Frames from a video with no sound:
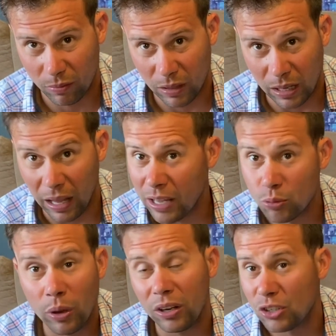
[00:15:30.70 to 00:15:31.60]
As
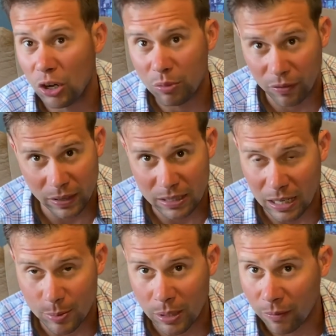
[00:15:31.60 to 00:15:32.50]
well as home defense
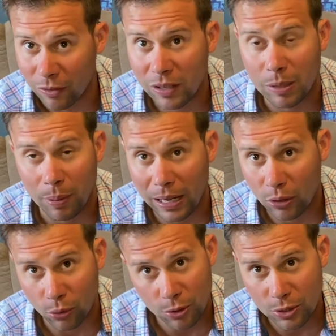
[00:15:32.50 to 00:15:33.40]
type stuff. If you have to pie
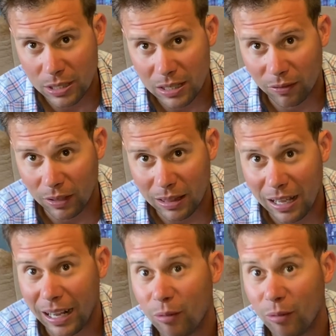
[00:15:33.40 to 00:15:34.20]
corners and stuff like that,